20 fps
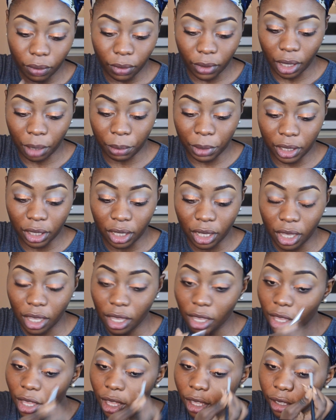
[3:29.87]
I mean,
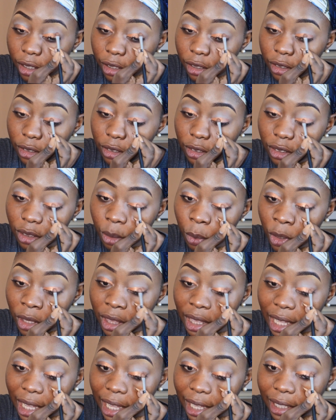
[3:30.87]

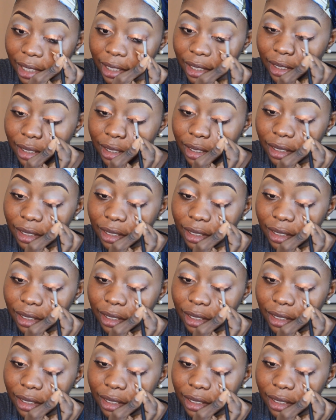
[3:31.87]
someone that,